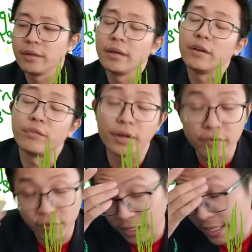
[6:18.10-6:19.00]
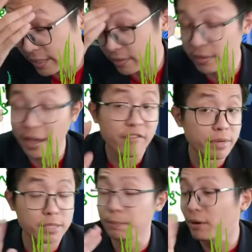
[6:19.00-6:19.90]
Real focal length. The f
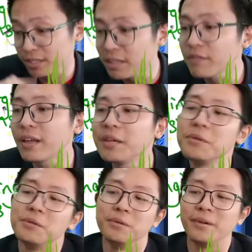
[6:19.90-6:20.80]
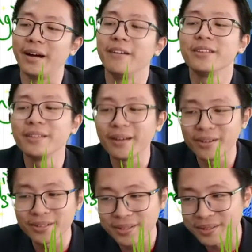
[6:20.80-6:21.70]
must be positive value. I
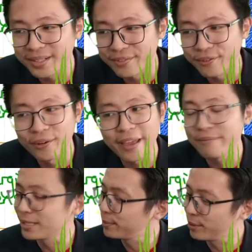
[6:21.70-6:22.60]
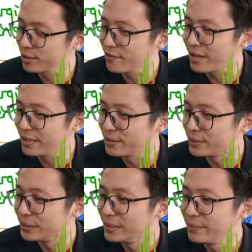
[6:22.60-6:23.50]
also know the f must be positive
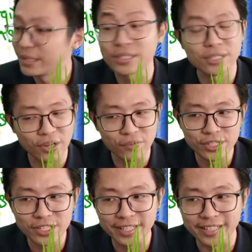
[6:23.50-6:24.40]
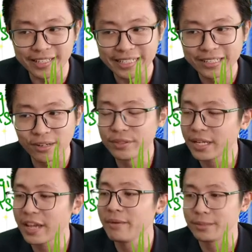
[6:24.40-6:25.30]
value because it's converging. Converging
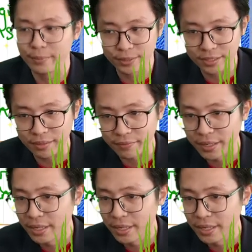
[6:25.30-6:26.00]
f must be positive.